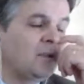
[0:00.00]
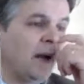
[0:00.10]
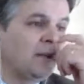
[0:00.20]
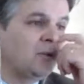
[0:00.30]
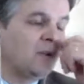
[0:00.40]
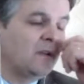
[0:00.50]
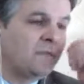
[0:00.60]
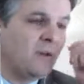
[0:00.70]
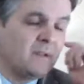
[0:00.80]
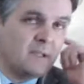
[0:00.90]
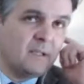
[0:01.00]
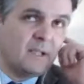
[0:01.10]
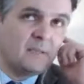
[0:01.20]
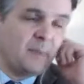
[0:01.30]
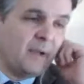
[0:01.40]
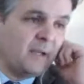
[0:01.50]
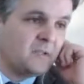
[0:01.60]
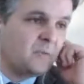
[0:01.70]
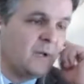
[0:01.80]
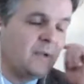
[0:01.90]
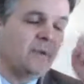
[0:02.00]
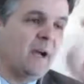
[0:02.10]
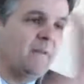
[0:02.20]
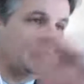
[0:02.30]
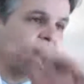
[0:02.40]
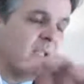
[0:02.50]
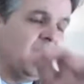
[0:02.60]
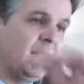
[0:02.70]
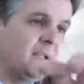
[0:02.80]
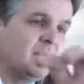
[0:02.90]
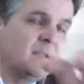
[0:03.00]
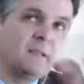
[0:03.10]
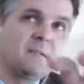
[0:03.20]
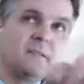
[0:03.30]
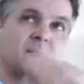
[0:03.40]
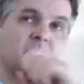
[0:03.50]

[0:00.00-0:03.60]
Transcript: took it for that page when we have at the end that's